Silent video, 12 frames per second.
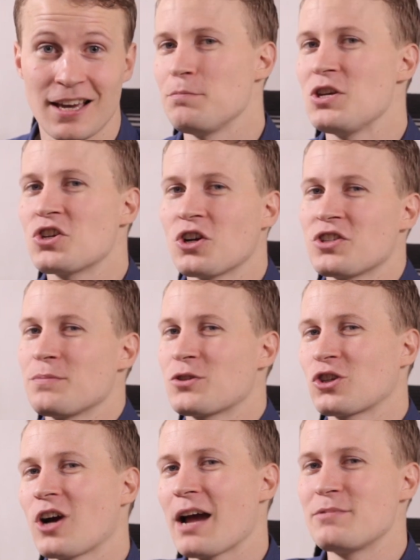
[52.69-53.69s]
be sure to
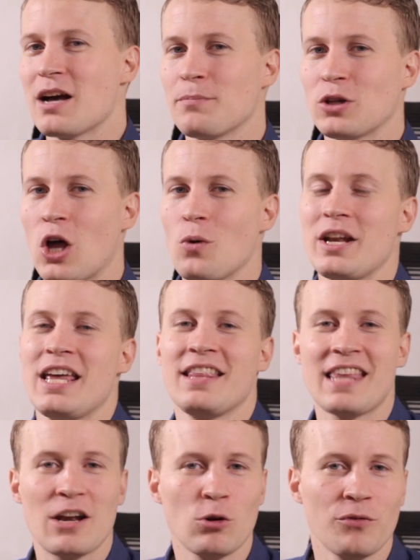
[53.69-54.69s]
subscribe down below and
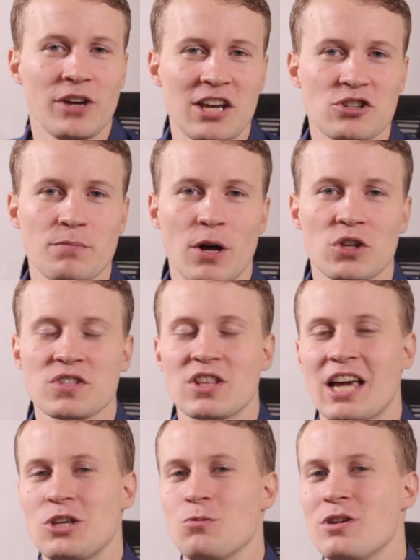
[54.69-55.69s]
hit that notification bell so
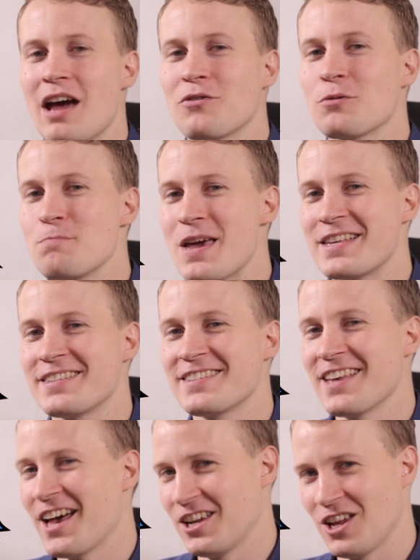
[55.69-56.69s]
that you never
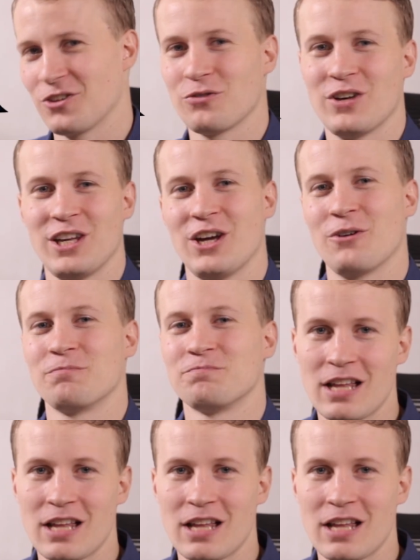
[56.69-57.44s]
miss another video.